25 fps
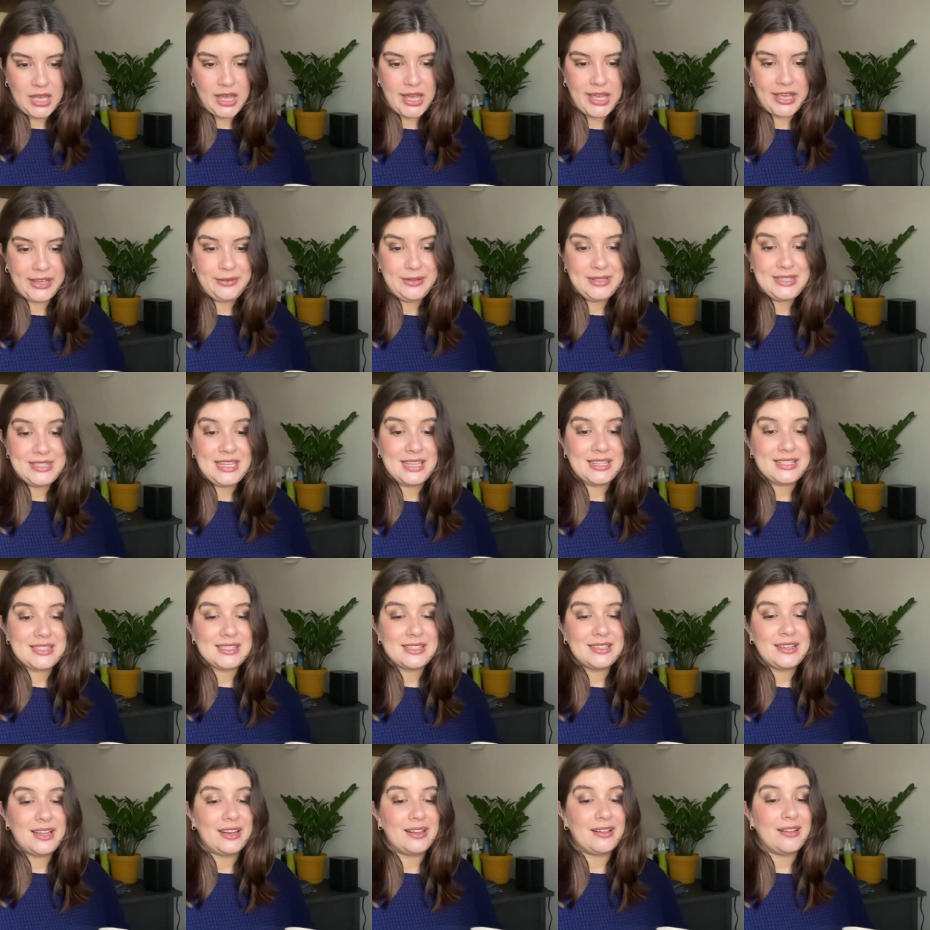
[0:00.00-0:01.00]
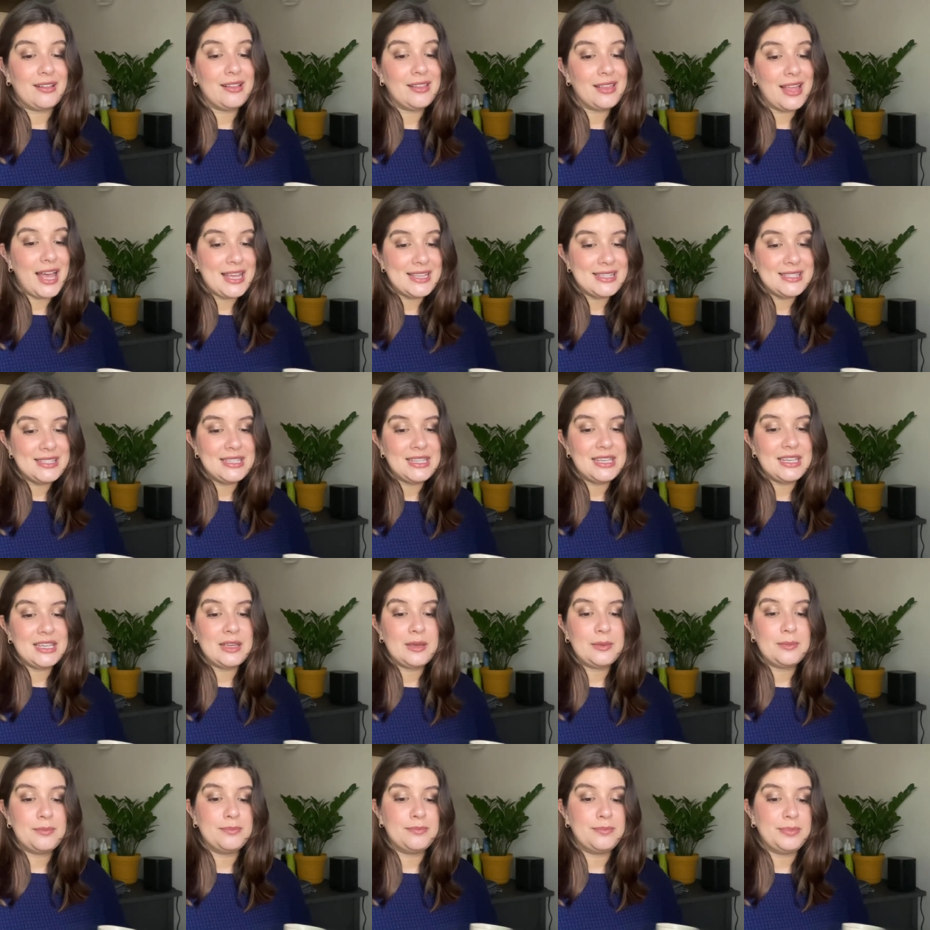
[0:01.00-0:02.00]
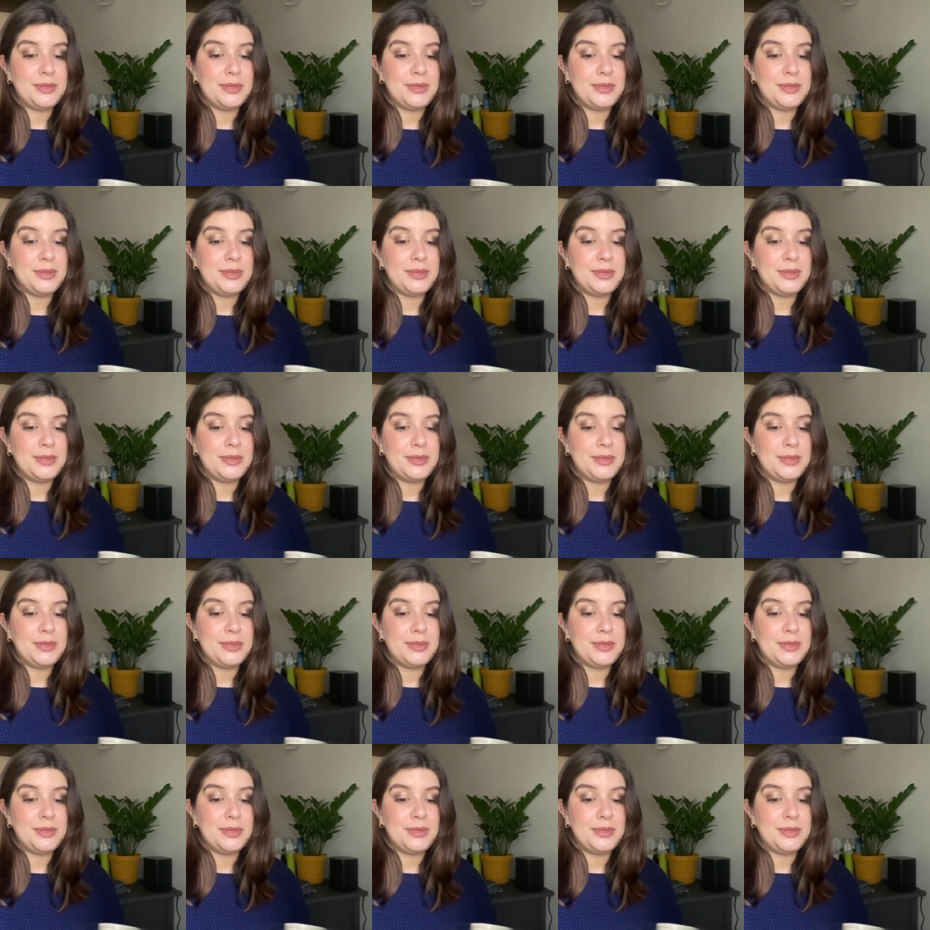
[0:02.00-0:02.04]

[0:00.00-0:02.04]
I would say it's kind of classic,